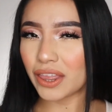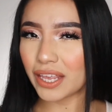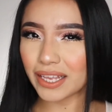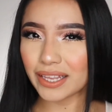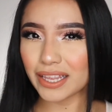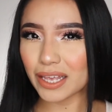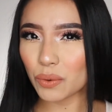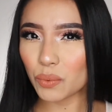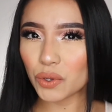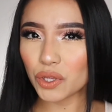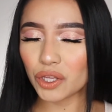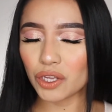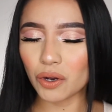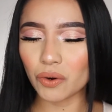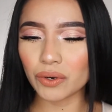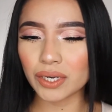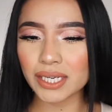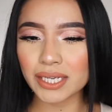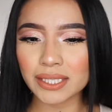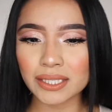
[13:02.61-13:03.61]
think they would
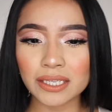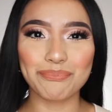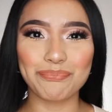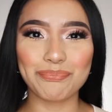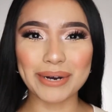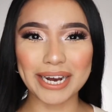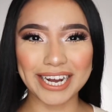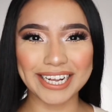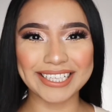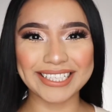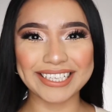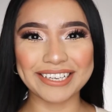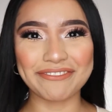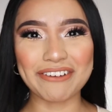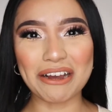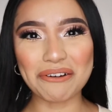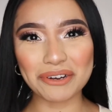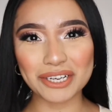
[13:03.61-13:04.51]
notice. But if I